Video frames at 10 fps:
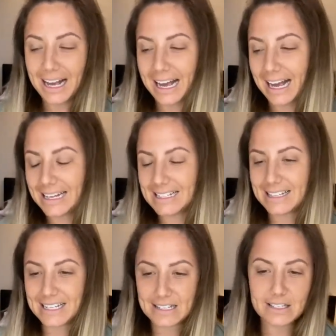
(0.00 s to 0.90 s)
And
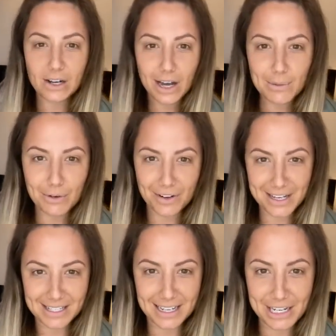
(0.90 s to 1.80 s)
this time of
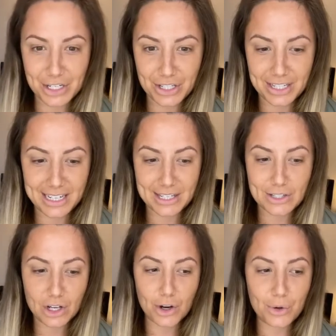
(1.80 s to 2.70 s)
isolation is
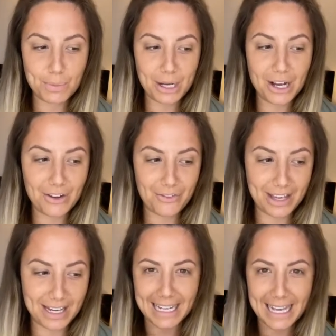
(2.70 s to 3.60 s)
so
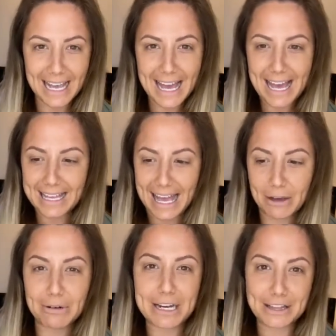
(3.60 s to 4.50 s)
perfect get
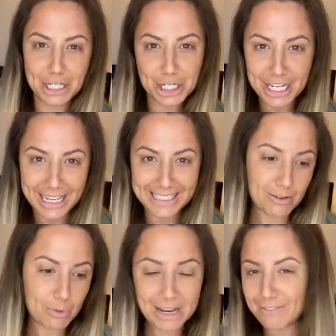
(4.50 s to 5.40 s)
rid of the shit,
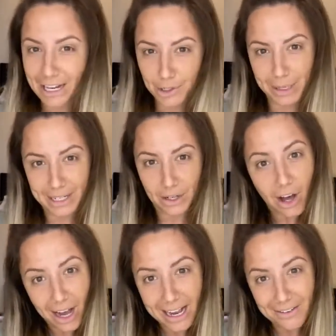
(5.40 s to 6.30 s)
reevaluate your
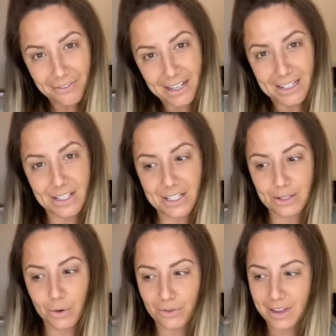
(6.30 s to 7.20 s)
life, and just
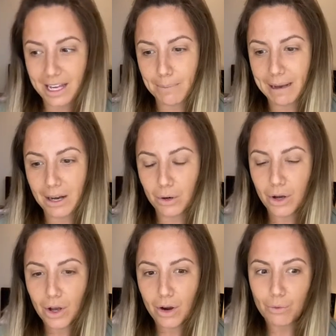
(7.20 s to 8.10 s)
sort of think about
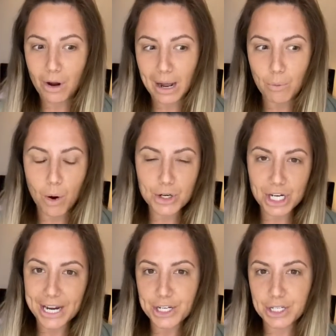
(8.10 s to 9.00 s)
right, what
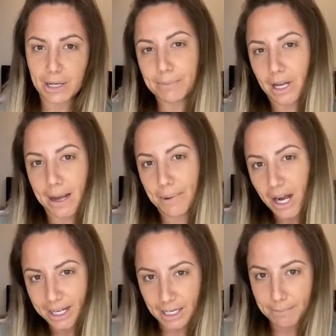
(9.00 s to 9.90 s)
changes am, am
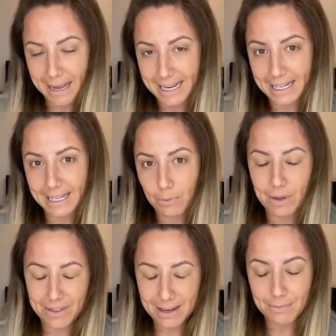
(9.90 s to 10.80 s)
I going to make
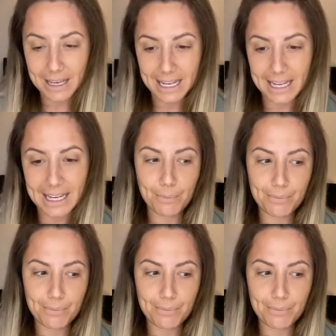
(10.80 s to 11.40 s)
within me